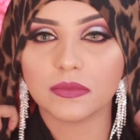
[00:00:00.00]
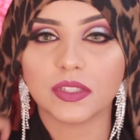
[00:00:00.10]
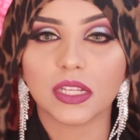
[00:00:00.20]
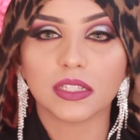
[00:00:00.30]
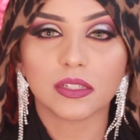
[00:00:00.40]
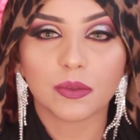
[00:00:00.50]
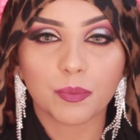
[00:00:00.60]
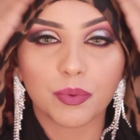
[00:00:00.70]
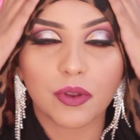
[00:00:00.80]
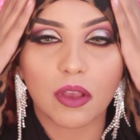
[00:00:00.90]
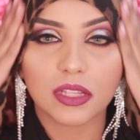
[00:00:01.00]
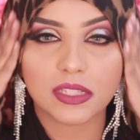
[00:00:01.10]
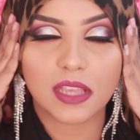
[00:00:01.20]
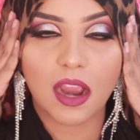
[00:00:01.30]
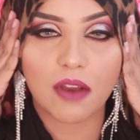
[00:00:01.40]
just put on the
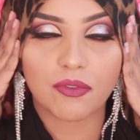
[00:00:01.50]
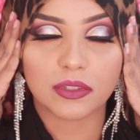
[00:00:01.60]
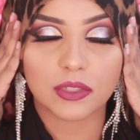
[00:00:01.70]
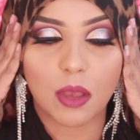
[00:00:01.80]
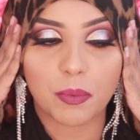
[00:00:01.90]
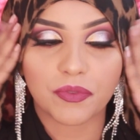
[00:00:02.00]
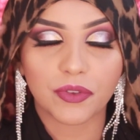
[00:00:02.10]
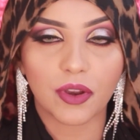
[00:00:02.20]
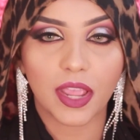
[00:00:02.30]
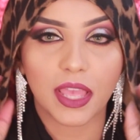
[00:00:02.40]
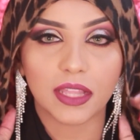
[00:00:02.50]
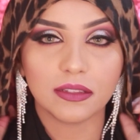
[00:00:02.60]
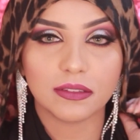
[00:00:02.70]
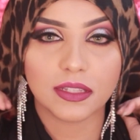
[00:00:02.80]
scarf on top of your head,